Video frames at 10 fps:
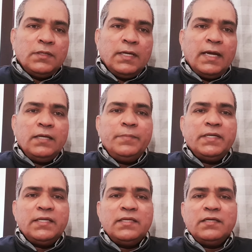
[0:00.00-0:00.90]
And
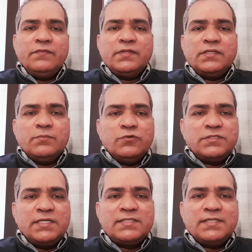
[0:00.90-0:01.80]
beginning with uh,
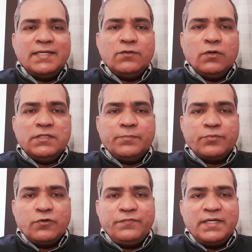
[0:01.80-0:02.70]
Moses and all the
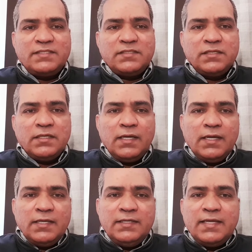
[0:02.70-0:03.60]
prophets,
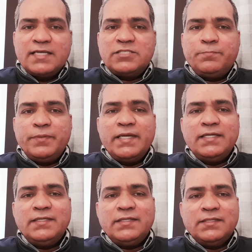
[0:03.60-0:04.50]
he
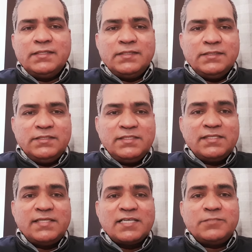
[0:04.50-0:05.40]
explained, uh,
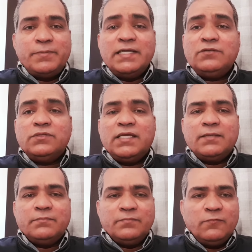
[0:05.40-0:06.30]
Jesus explained to
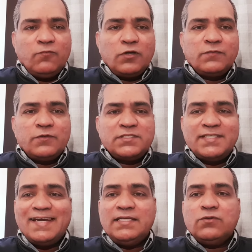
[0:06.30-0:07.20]
them what was
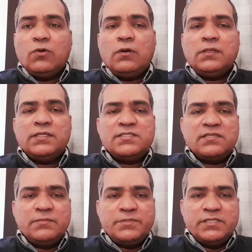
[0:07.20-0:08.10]
said in all the
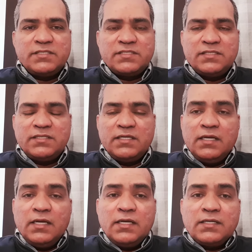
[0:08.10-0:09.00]
scriptures uh,
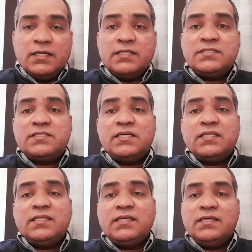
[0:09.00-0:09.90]

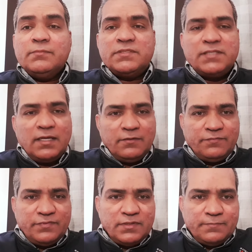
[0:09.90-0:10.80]
concerning himself.